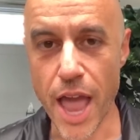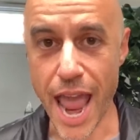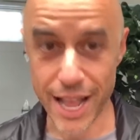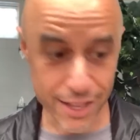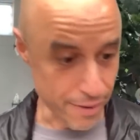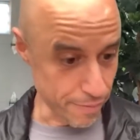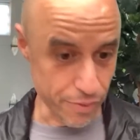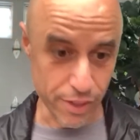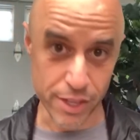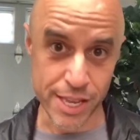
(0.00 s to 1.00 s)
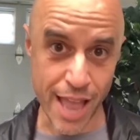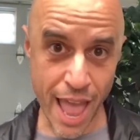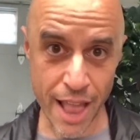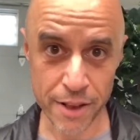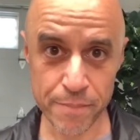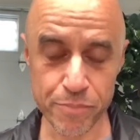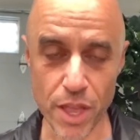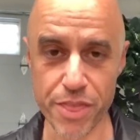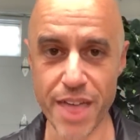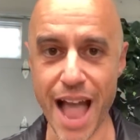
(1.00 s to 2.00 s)
And then
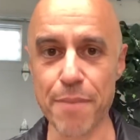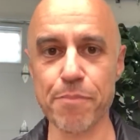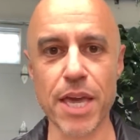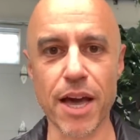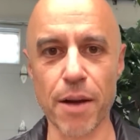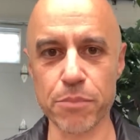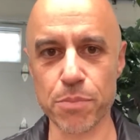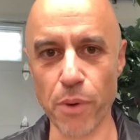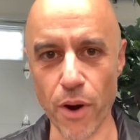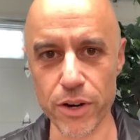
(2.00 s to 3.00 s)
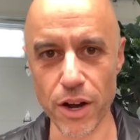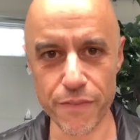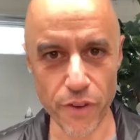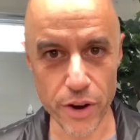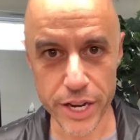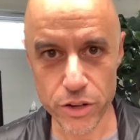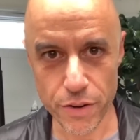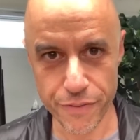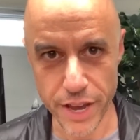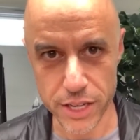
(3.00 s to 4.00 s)
that becomes part of our
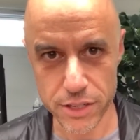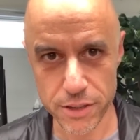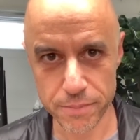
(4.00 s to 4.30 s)
interface.